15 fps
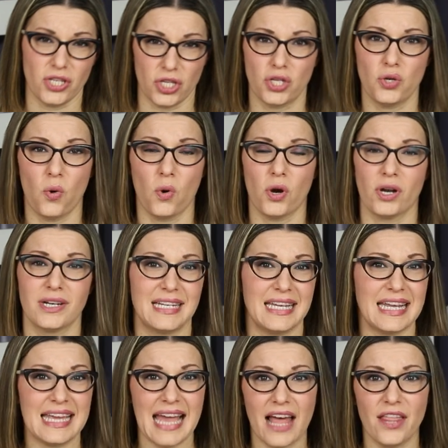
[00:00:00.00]
stored
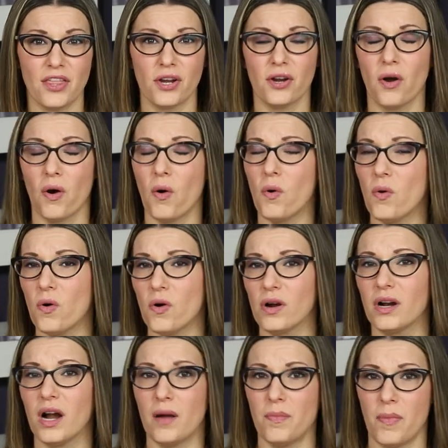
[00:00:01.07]
together
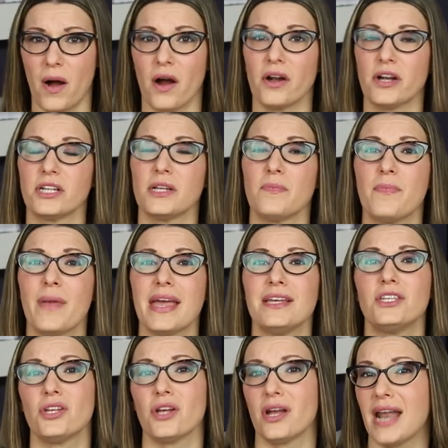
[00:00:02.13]
or apart
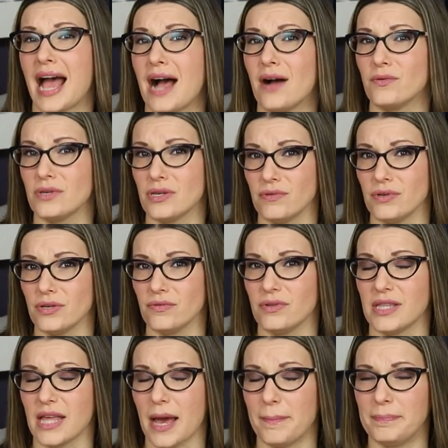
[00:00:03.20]
based on how you
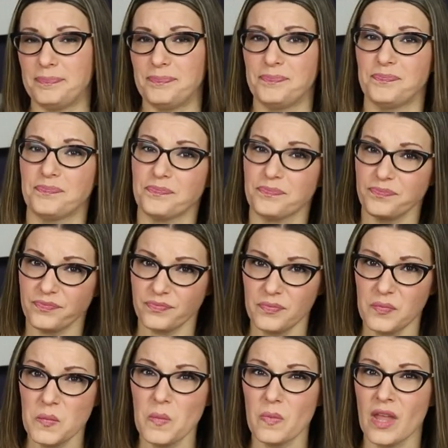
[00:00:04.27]
use them.
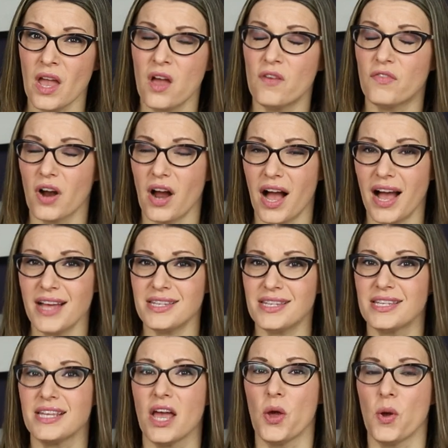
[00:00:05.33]
For
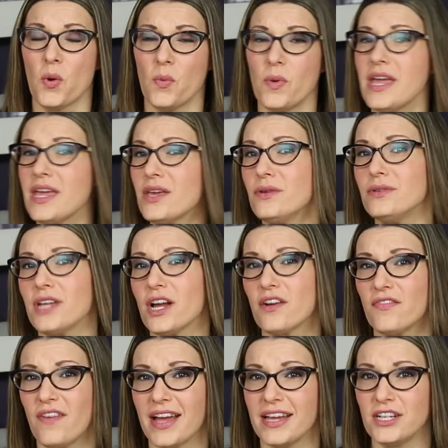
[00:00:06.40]
us, we use
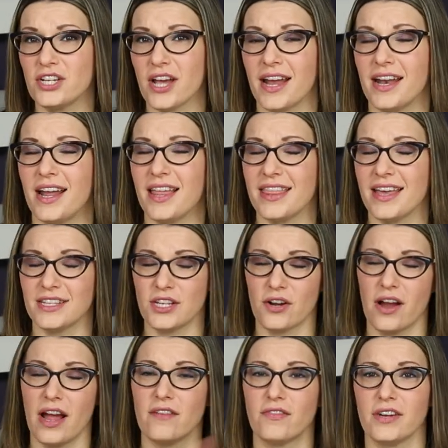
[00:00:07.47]
our fine china, that's
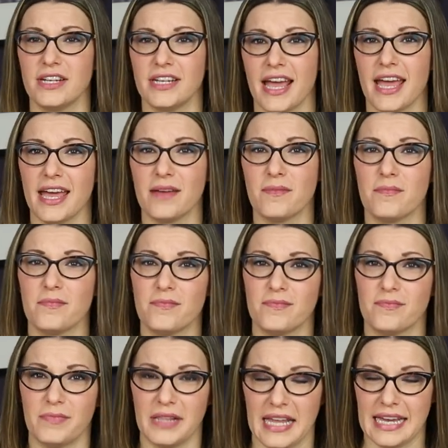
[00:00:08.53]
our everyday
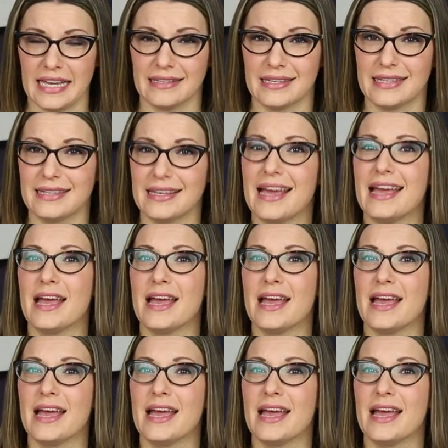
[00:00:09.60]
plates.